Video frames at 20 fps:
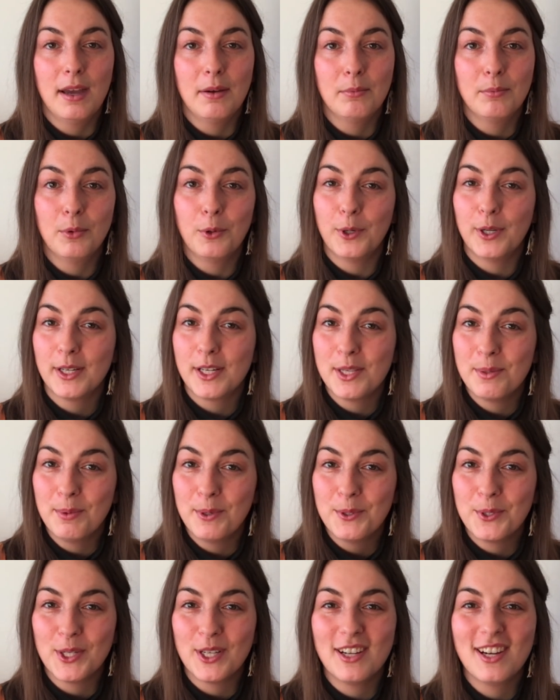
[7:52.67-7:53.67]
or
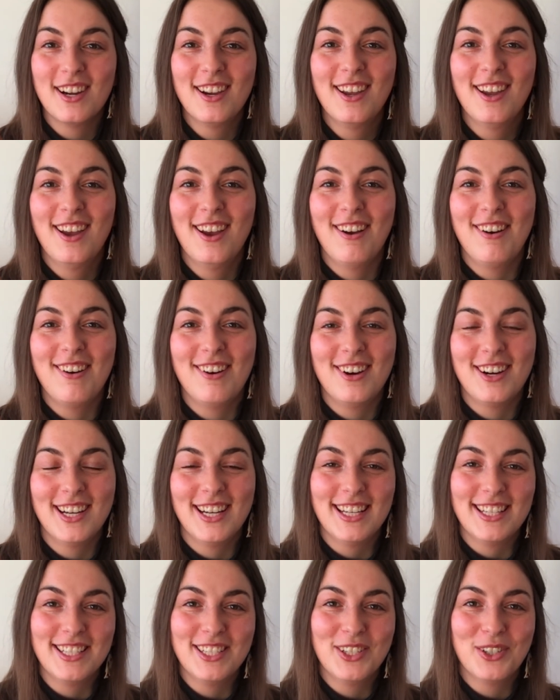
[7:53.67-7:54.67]
exposure
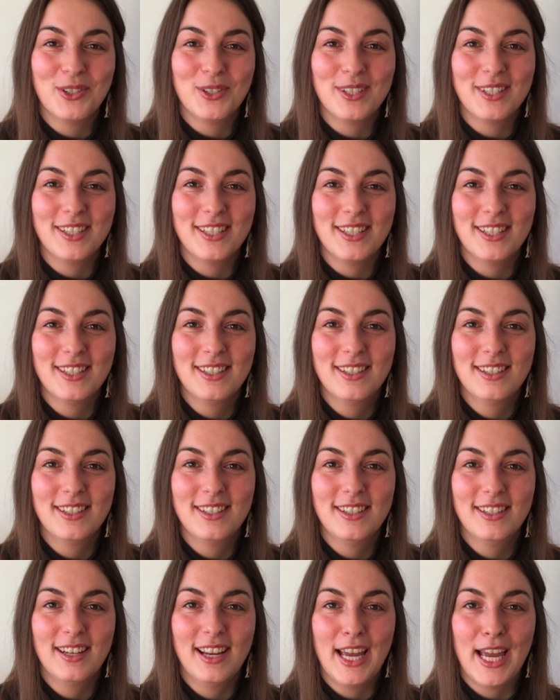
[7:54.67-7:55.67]
on your
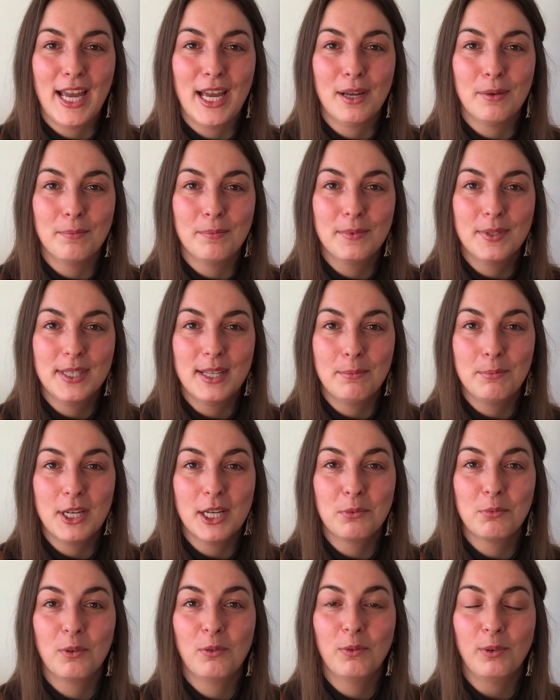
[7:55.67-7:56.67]
subject
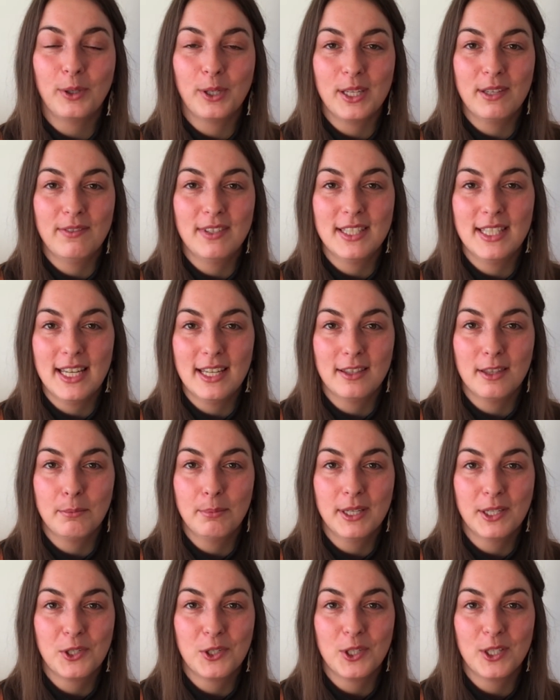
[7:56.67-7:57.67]
before you even take the
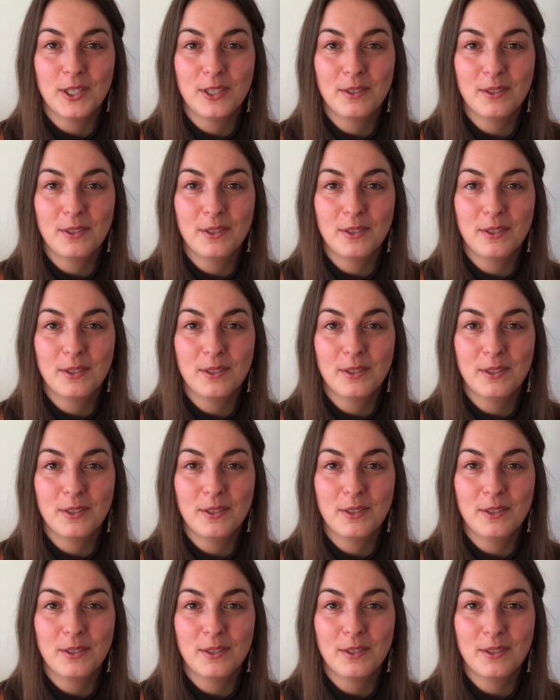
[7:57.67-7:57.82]
picture.